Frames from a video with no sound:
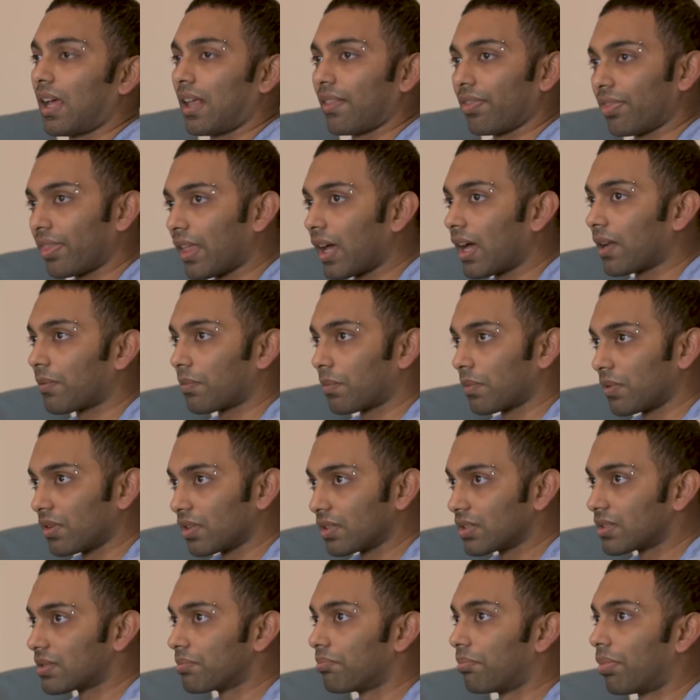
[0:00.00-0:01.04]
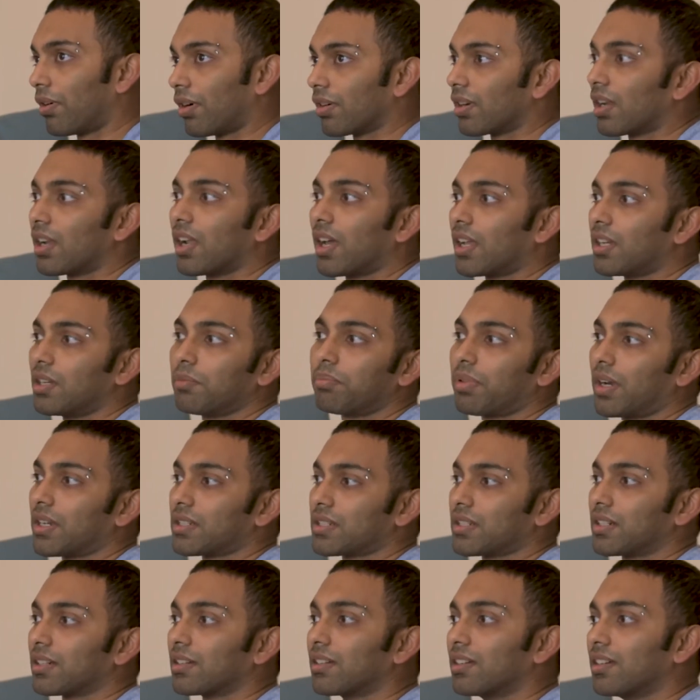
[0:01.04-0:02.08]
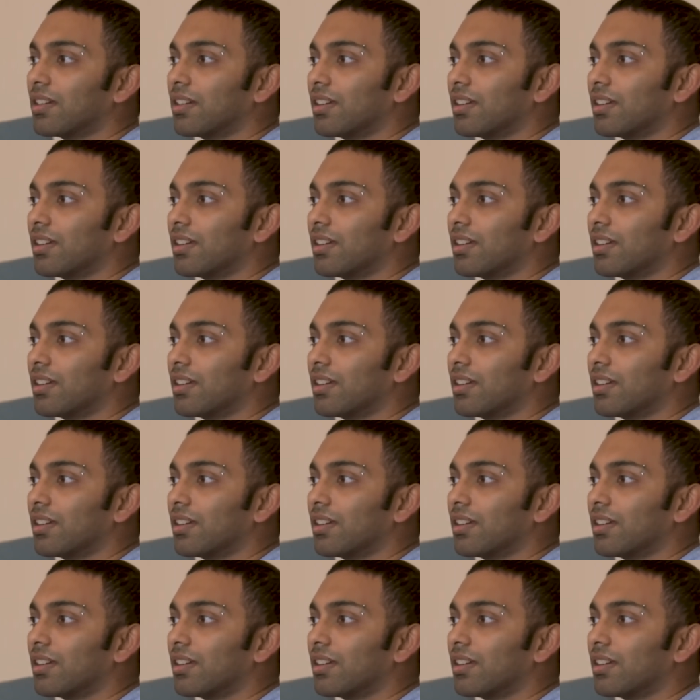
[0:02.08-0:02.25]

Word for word: And that was borderline depressing.